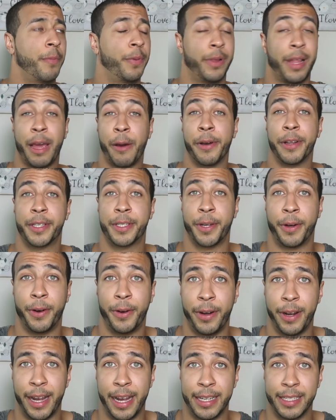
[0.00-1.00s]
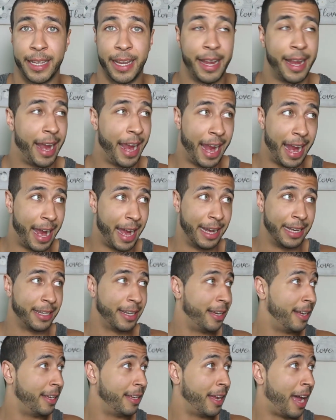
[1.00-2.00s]
play with toys
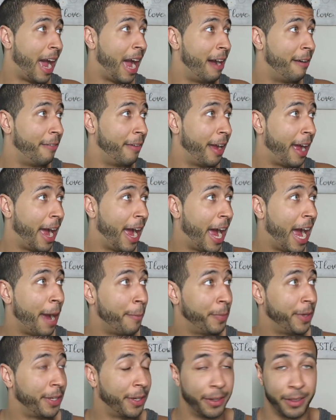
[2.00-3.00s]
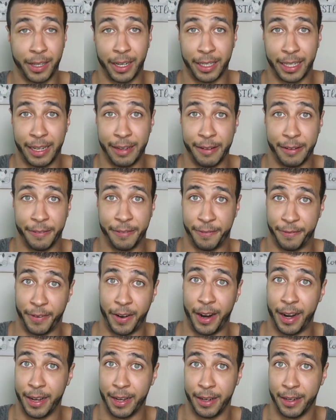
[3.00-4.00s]
and have a happy-go-lucky,
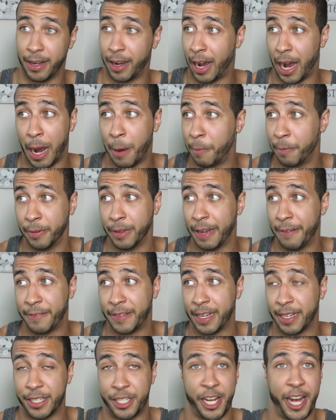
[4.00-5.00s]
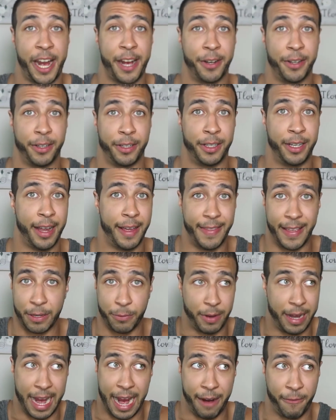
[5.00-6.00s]
fun, uplifting channel. And
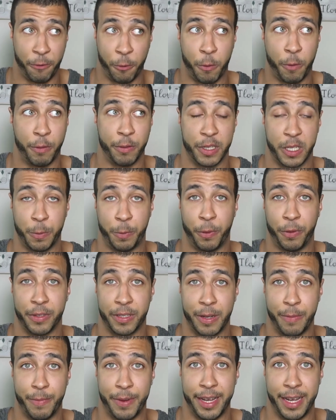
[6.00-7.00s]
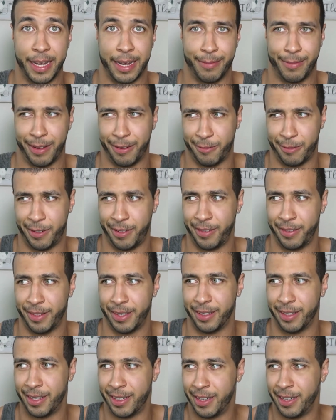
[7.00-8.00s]
that's what everyone was supposed to be. And I'm like,
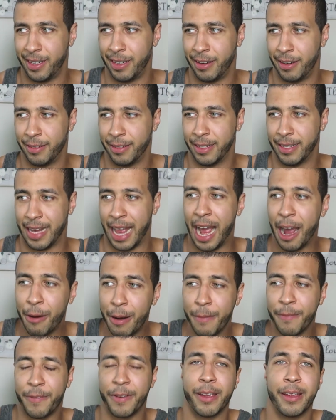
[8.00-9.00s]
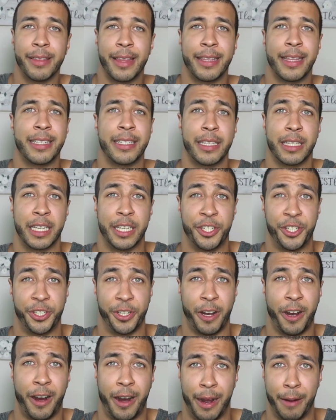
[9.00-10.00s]
well, now I'm feeling like this is a
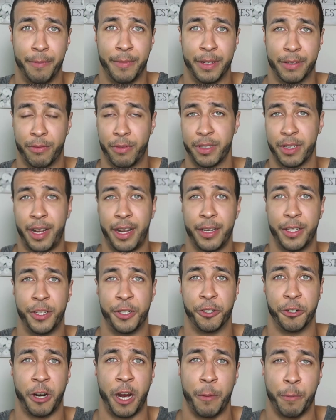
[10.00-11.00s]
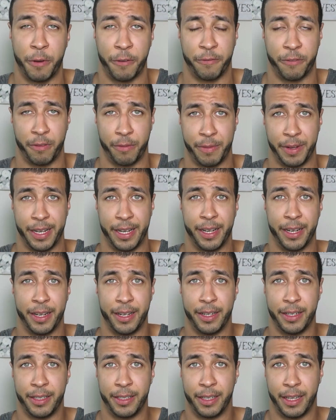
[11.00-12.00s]
job. This was not enjoyable for me.
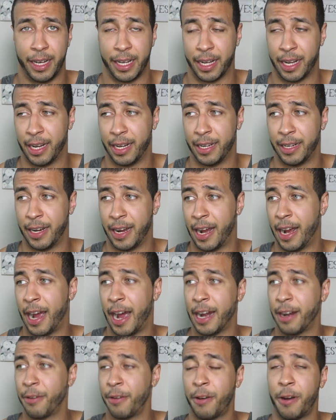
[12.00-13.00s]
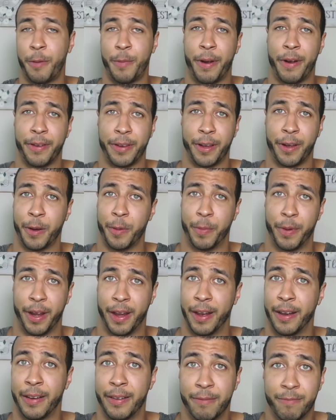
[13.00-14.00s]
Like, I don't know about you,
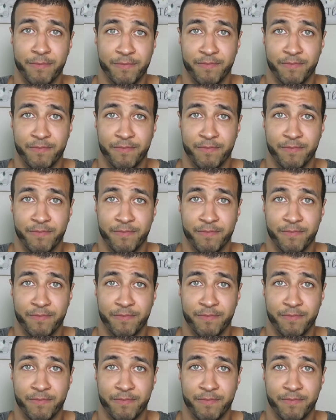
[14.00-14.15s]
but